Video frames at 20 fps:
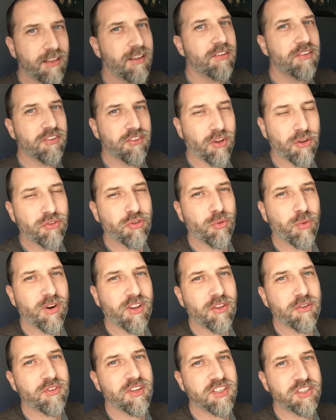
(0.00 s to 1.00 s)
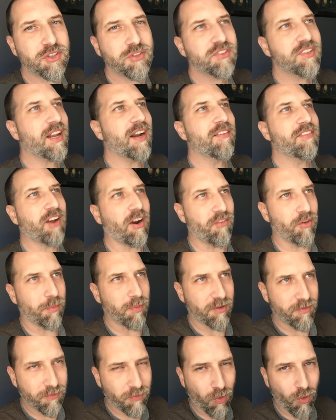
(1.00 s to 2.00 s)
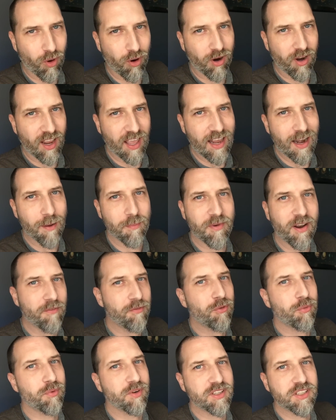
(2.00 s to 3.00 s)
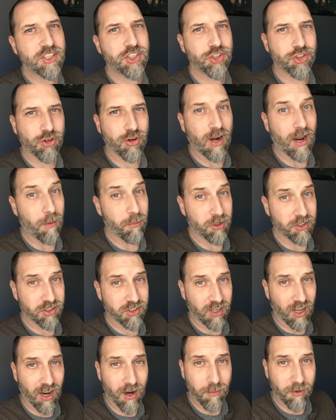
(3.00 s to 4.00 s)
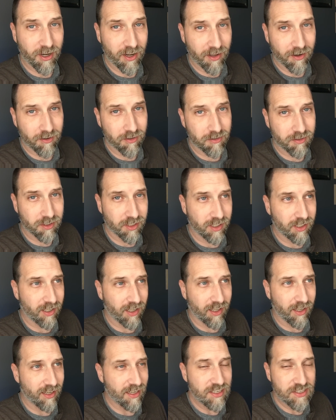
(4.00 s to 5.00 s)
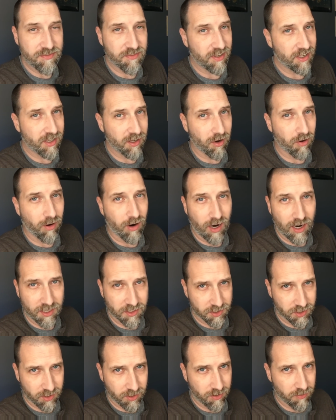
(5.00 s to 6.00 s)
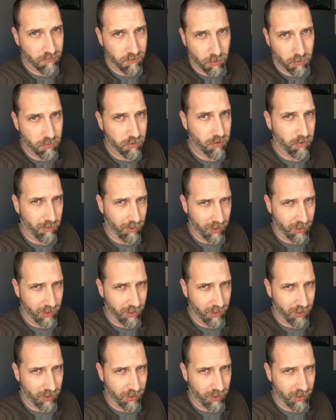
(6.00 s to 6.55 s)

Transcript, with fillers: And this is also one of those issues that I've covered before, and I'm never really sure how much time and energy in each video I should devote to